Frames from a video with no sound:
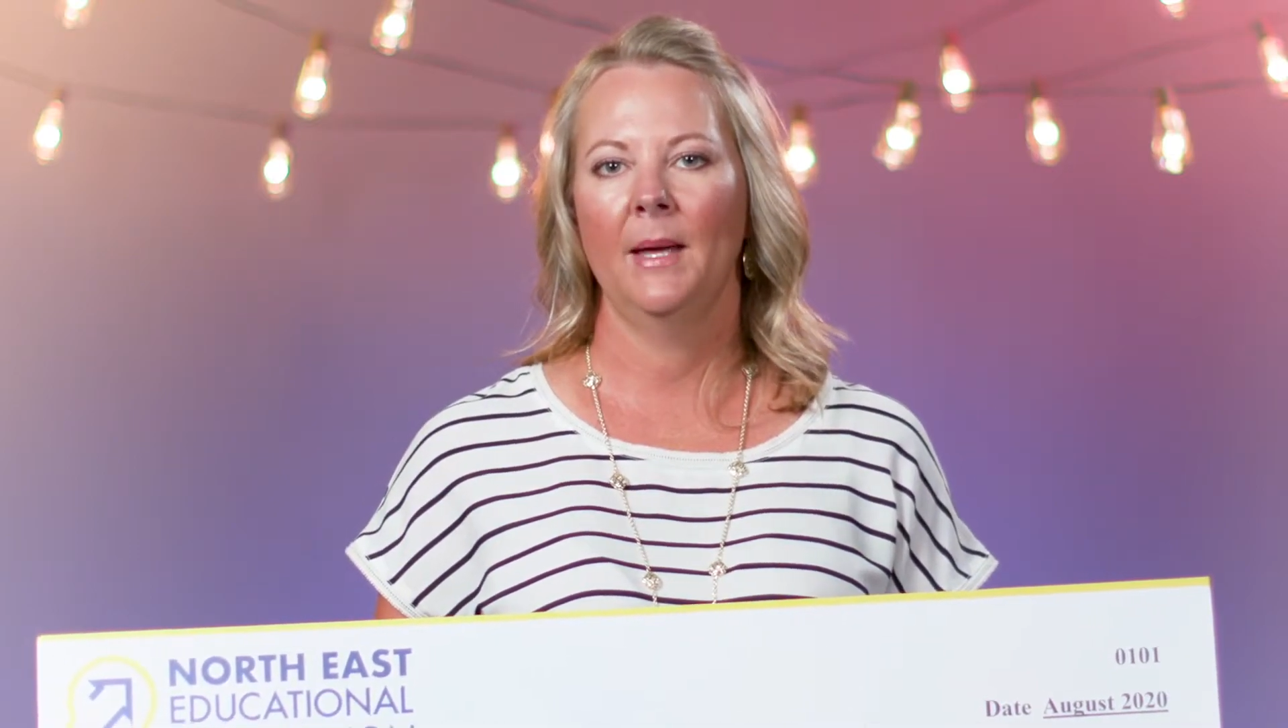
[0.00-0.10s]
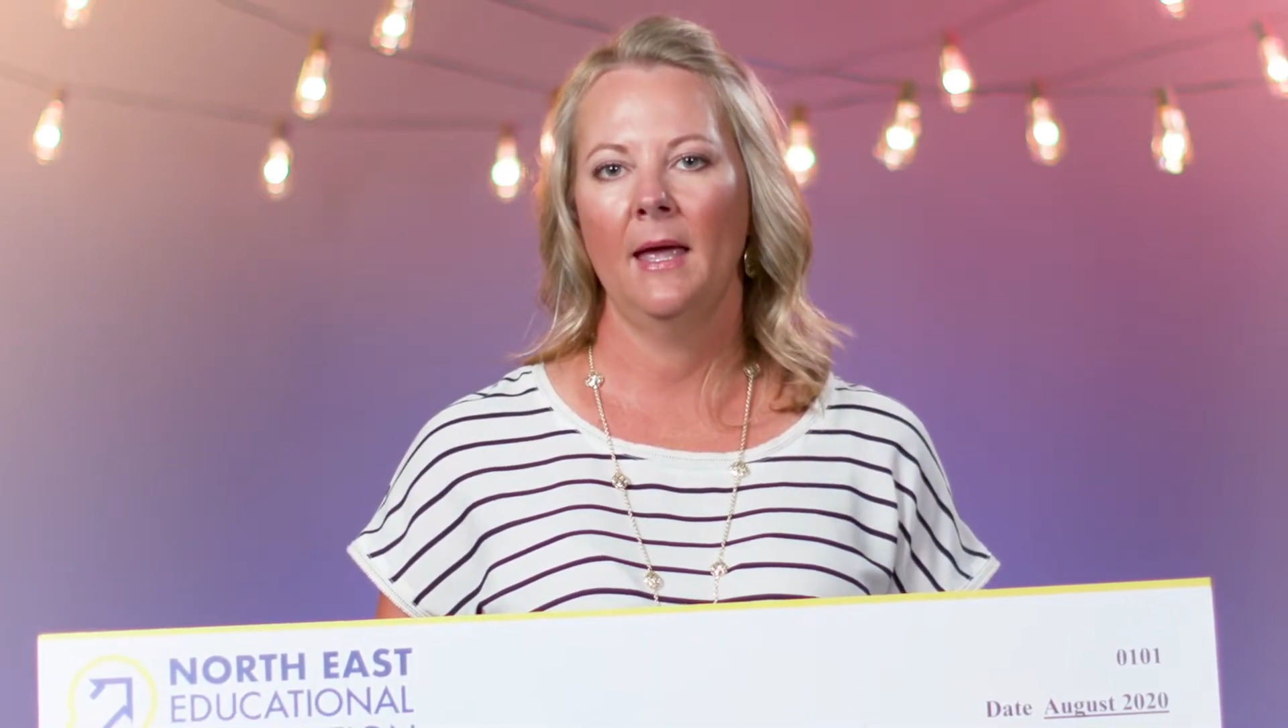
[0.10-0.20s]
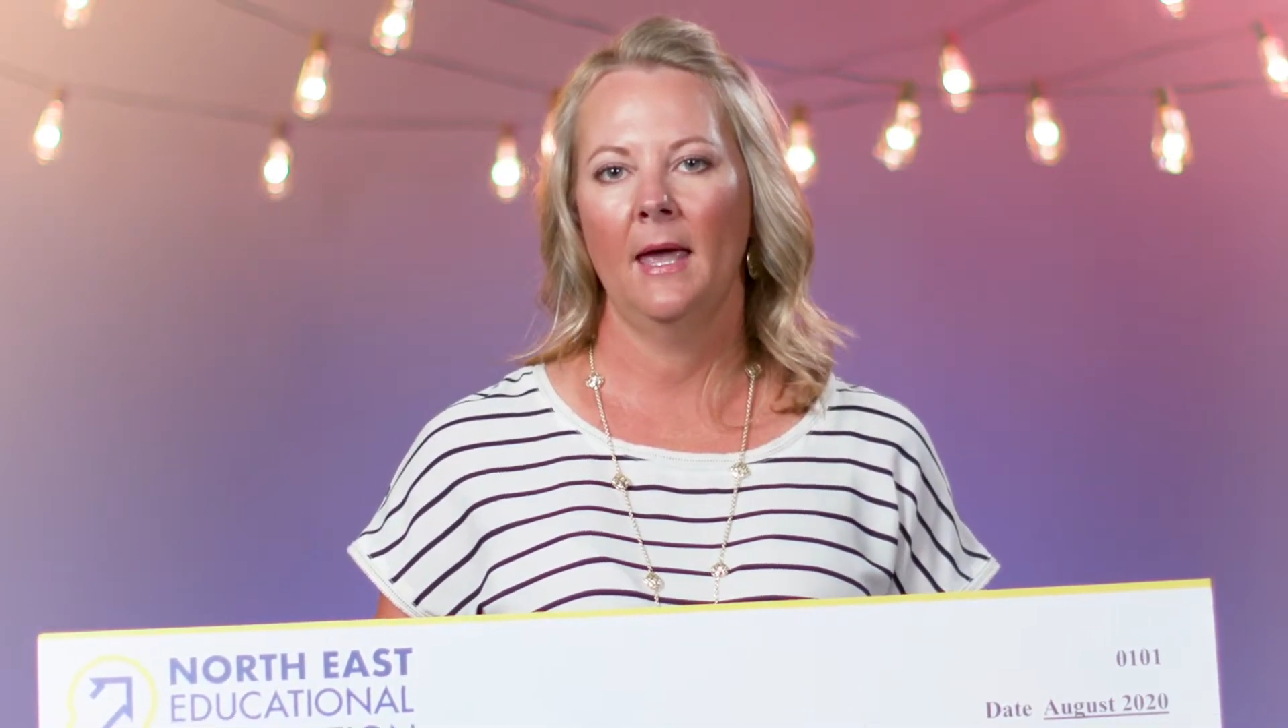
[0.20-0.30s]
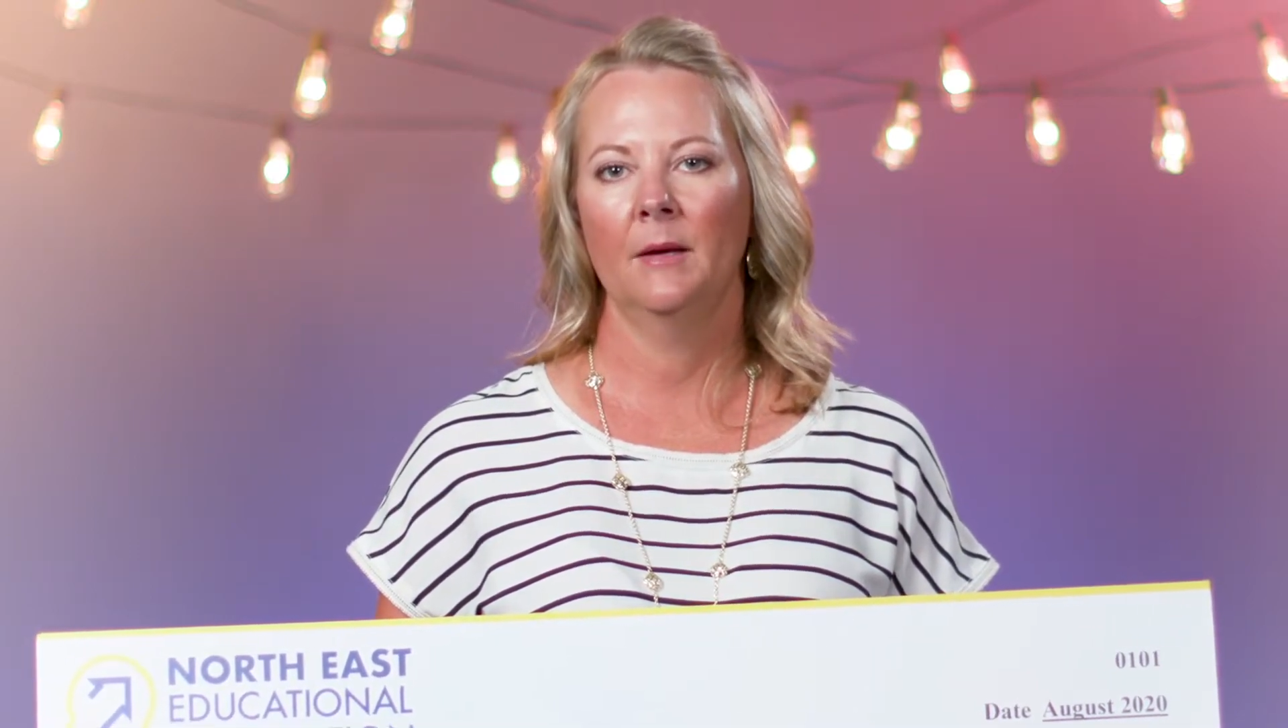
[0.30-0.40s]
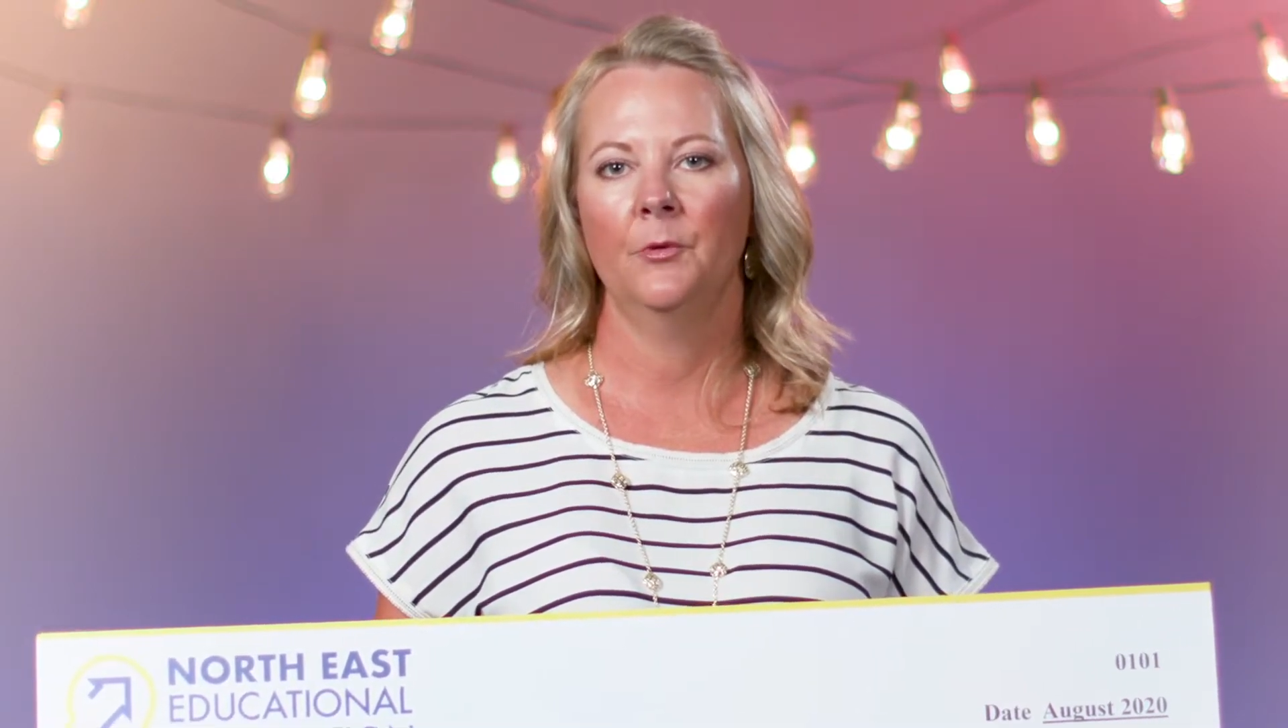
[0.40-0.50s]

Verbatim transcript: Ahead